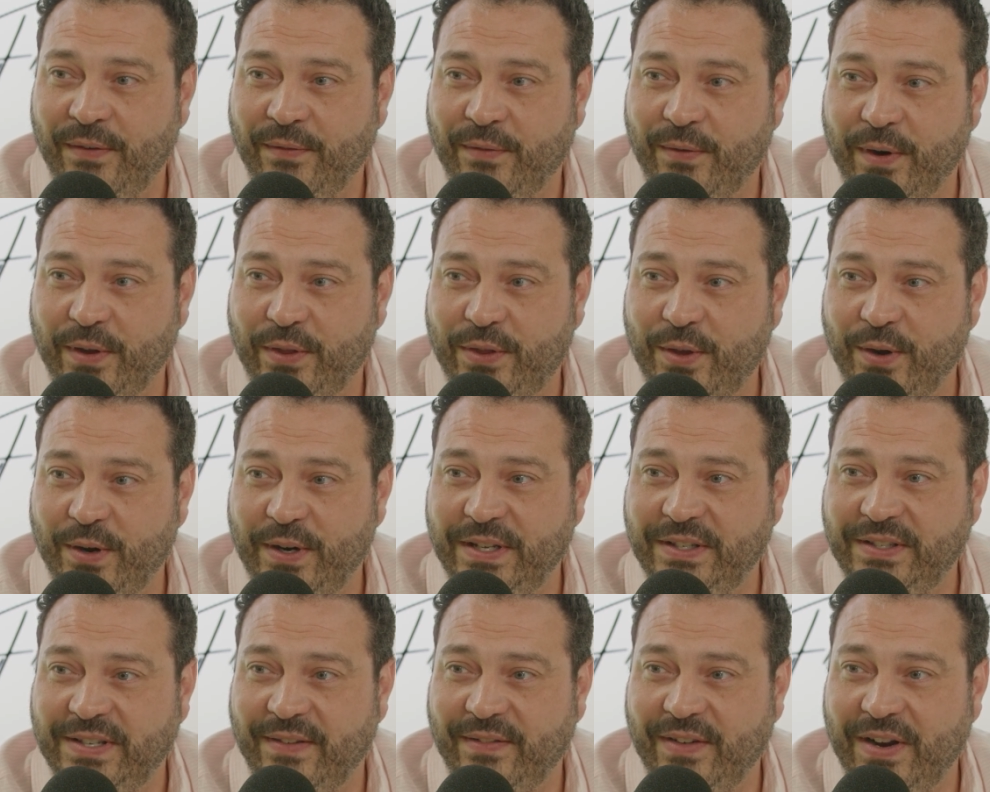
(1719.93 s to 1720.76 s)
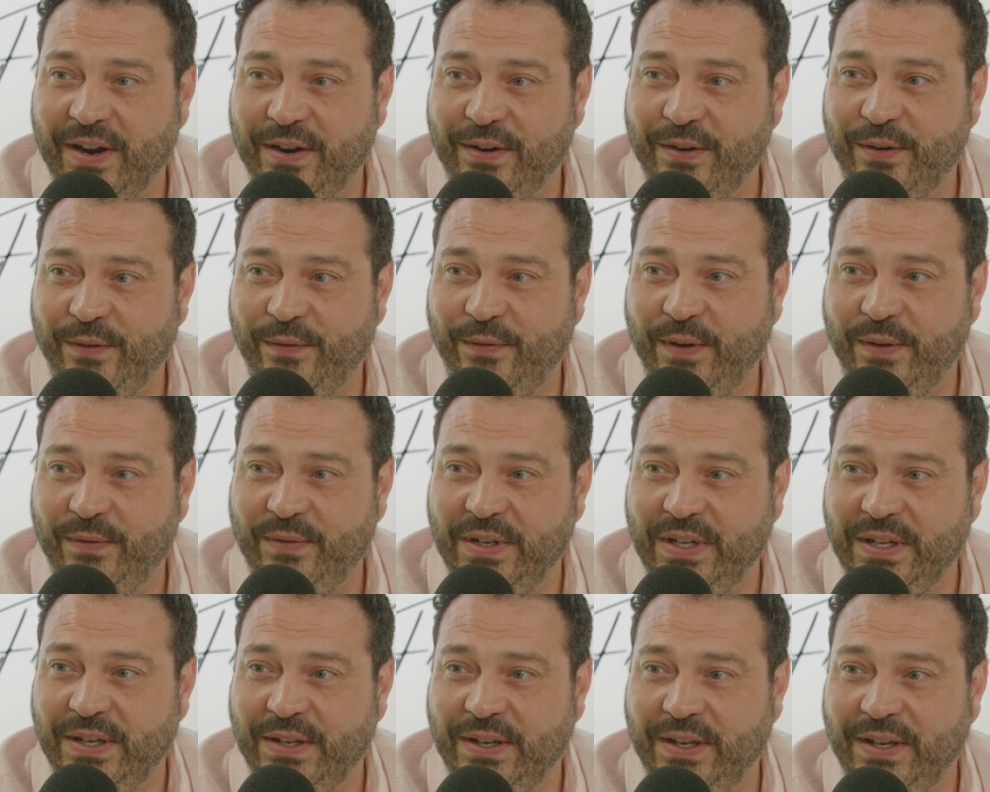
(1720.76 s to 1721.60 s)
For a thirty seven hundred and
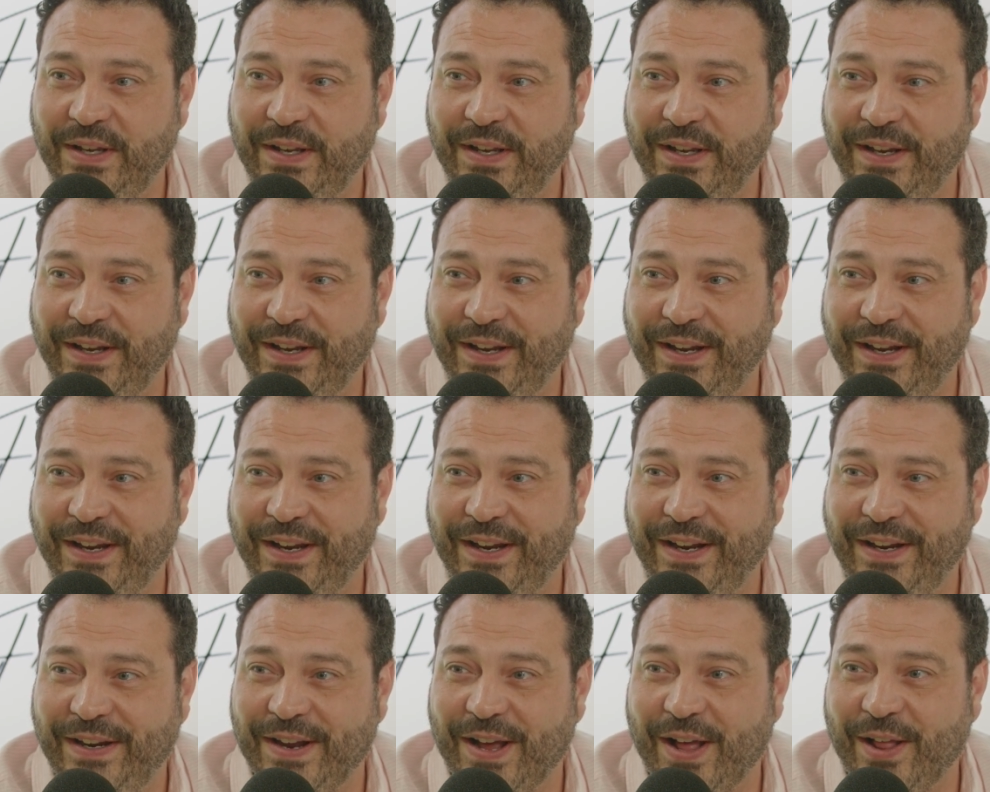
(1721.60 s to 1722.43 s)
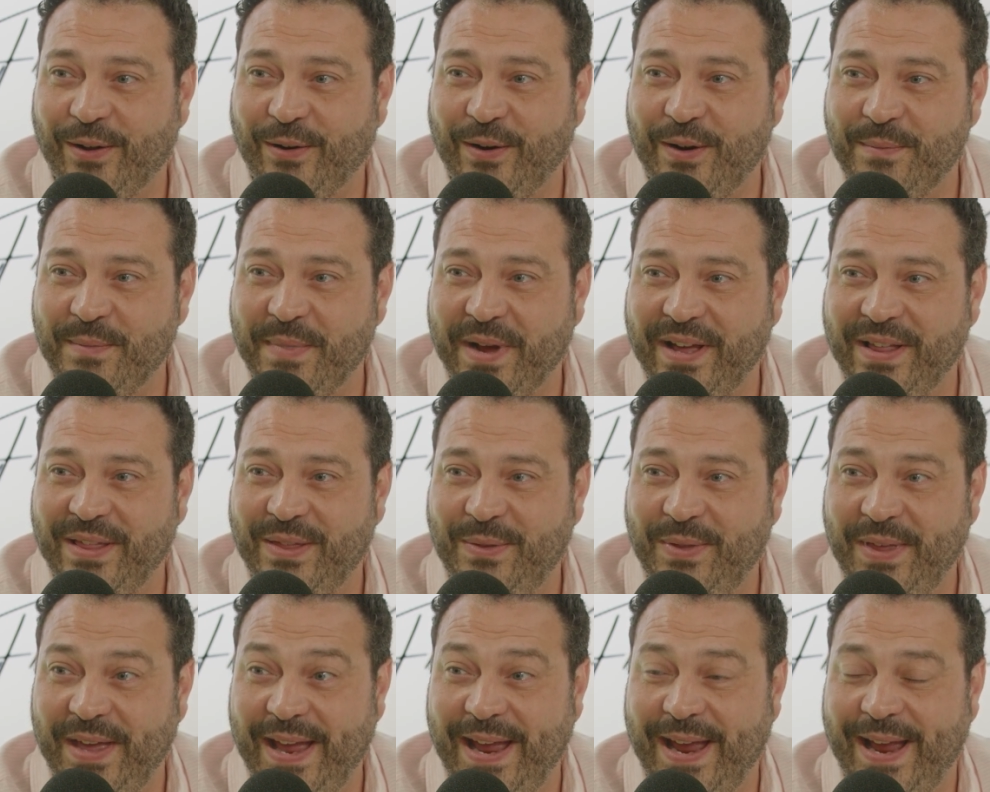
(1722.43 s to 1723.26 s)
fifty dollar a month
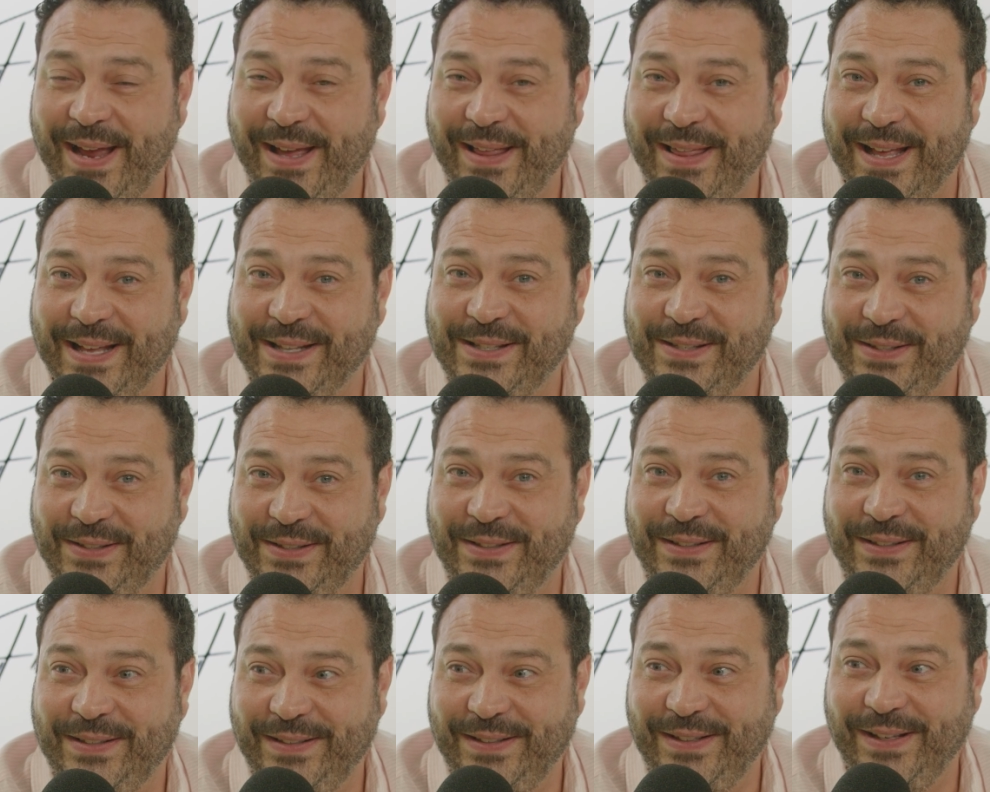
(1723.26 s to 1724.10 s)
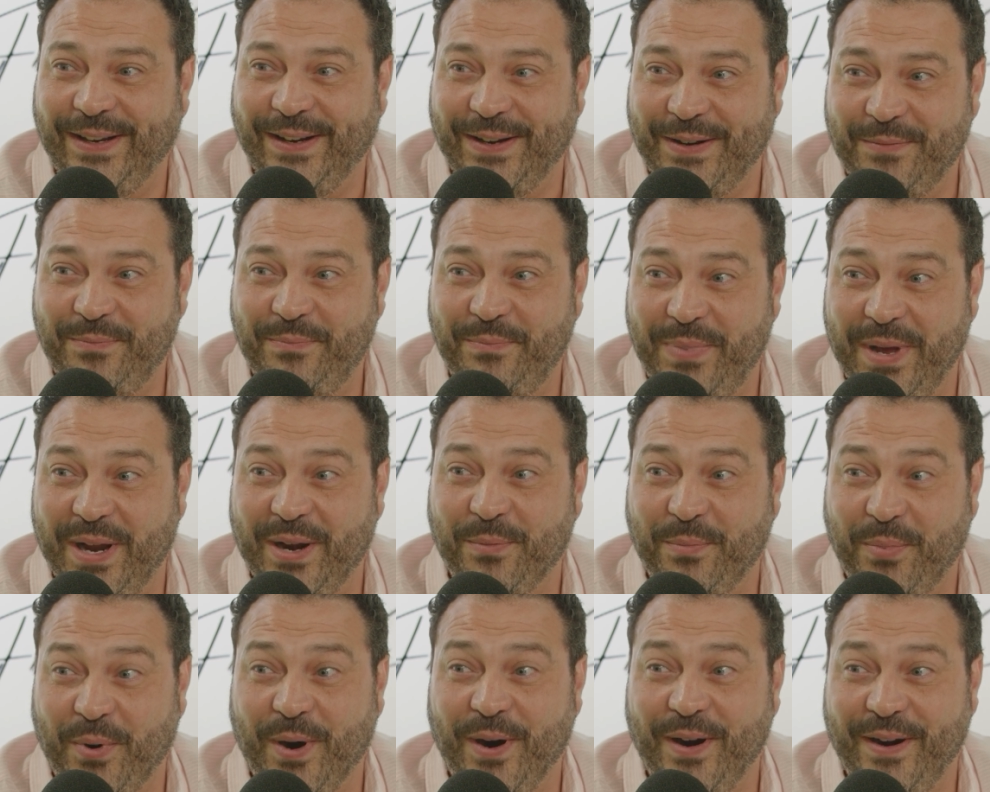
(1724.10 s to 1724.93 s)
thing, that's you yeah, know
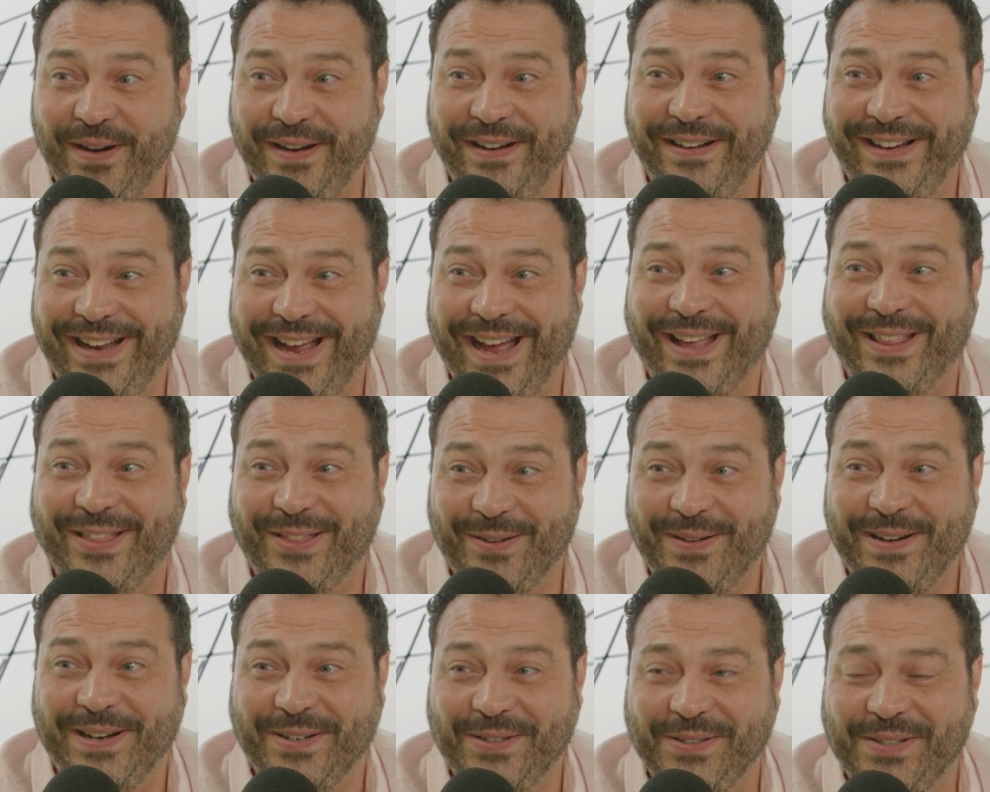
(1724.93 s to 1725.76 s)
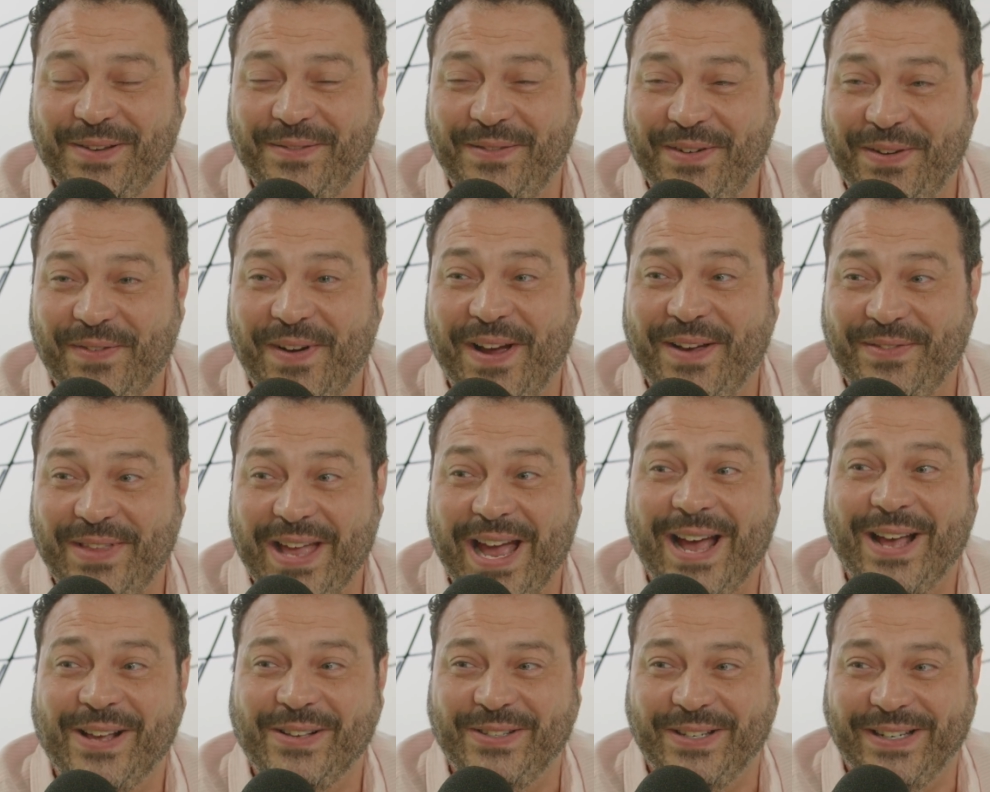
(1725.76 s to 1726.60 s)
better part. Yeah, yep. three hundred seventy five
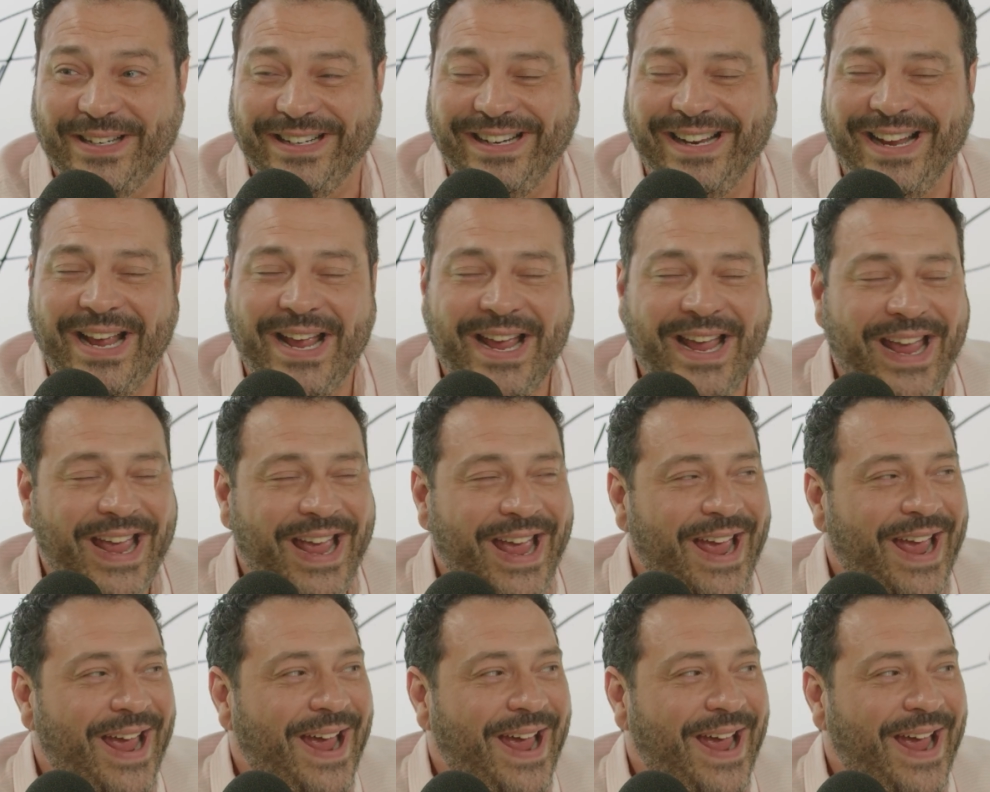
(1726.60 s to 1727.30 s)
thousand. Yep.